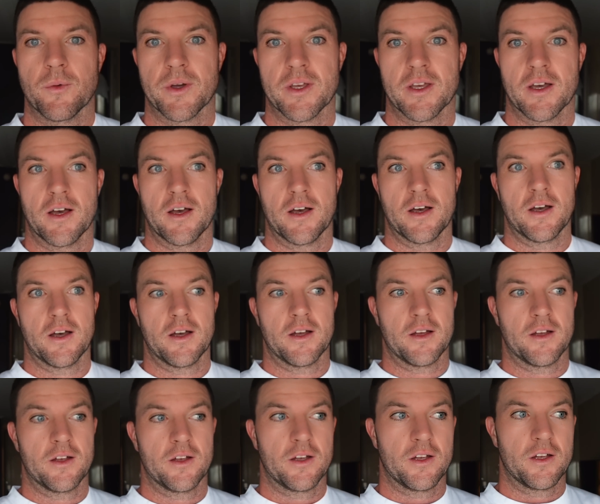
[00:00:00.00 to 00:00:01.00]
we
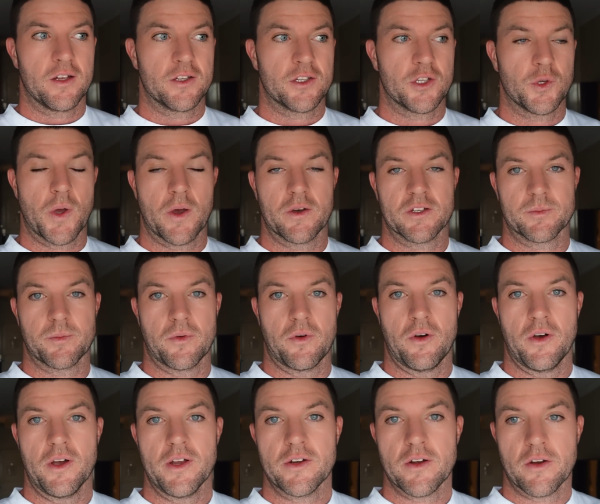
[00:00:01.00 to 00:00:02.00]
are 2 hours
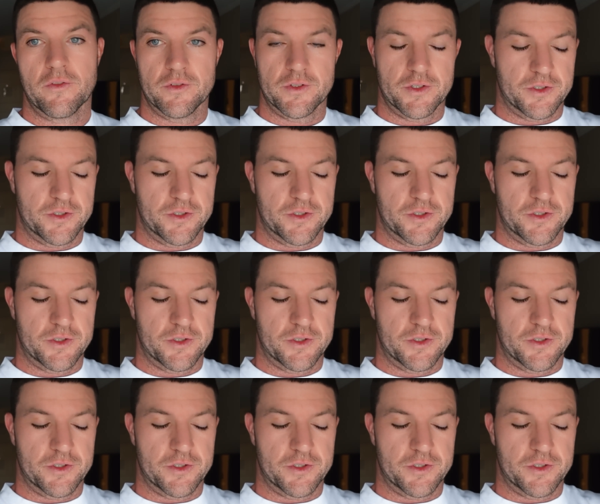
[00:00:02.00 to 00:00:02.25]
behind over in